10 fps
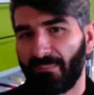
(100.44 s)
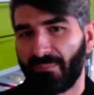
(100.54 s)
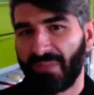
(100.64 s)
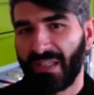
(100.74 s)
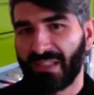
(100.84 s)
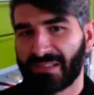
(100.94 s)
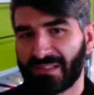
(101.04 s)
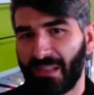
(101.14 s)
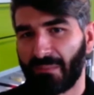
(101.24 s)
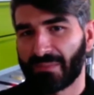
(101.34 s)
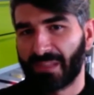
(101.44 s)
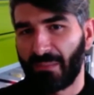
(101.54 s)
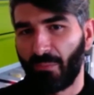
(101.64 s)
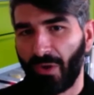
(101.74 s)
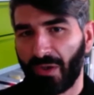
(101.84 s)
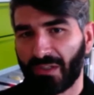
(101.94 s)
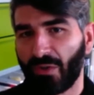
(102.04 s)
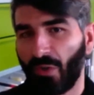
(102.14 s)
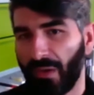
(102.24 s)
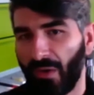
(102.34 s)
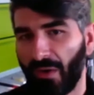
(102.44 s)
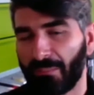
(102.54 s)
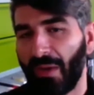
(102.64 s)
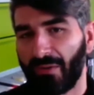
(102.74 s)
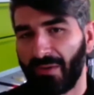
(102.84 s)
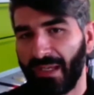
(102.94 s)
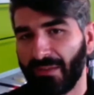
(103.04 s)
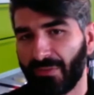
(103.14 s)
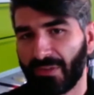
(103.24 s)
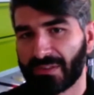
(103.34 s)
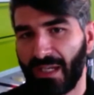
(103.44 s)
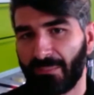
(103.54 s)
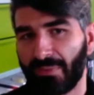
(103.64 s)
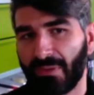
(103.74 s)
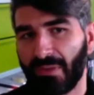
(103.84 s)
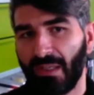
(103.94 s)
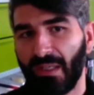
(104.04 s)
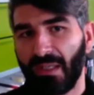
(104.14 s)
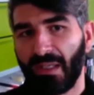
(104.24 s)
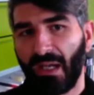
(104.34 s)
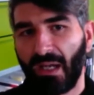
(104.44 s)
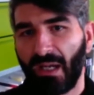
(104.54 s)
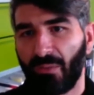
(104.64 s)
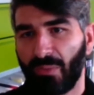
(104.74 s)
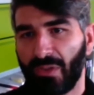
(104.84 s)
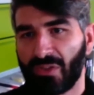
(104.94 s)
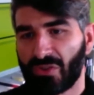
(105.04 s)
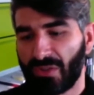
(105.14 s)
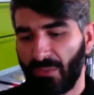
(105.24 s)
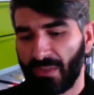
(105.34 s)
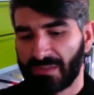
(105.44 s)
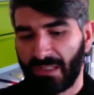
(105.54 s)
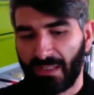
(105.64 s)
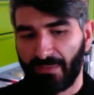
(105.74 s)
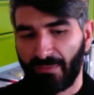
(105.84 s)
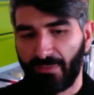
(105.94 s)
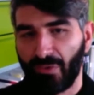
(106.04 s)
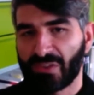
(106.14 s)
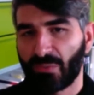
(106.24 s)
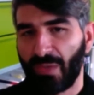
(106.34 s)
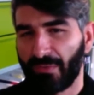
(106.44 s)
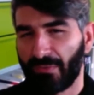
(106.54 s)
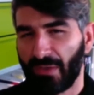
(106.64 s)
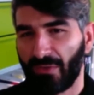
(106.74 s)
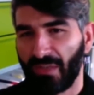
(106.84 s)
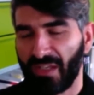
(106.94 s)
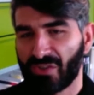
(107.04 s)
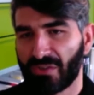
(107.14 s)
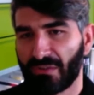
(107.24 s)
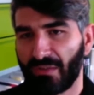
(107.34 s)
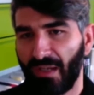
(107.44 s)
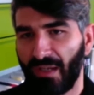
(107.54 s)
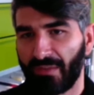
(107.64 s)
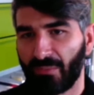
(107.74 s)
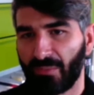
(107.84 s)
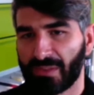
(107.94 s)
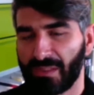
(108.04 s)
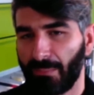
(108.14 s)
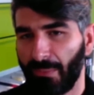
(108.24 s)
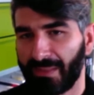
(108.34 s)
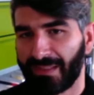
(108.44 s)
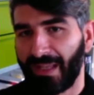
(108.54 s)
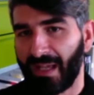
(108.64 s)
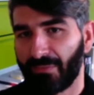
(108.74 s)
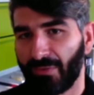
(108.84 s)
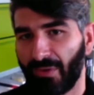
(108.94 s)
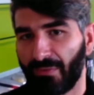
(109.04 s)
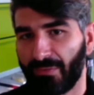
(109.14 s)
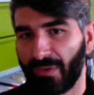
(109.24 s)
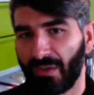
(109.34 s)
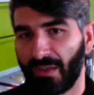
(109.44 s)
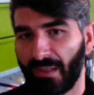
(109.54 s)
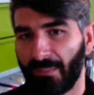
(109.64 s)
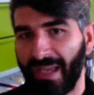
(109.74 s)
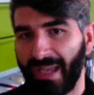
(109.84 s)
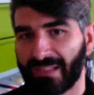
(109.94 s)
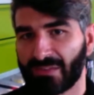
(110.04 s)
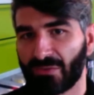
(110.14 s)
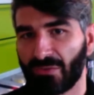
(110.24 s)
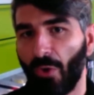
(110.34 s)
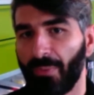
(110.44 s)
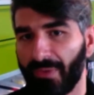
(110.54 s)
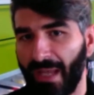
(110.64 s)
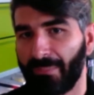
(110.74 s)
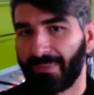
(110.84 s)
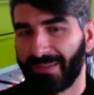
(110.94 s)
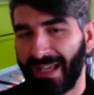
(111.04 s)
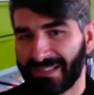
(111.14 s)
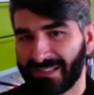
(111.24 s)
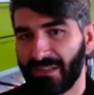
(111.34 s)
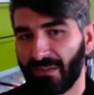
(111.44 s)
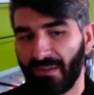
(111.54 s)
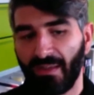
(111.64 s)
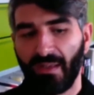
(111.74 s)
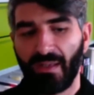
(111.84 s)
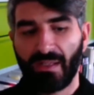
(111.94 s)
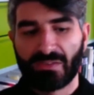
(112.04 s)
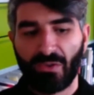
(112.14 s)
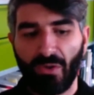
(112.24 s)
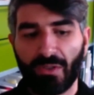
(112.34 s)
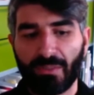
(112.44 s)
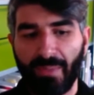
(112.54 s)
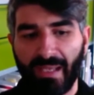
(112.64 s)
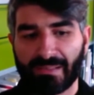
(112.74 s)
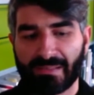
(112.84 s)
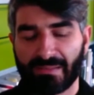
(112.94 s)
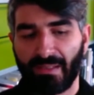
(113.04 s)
there's some work going on in Bahrain, for example, which was a kind of first wave of regulation that was implemented for banks to open up last year. So all the banks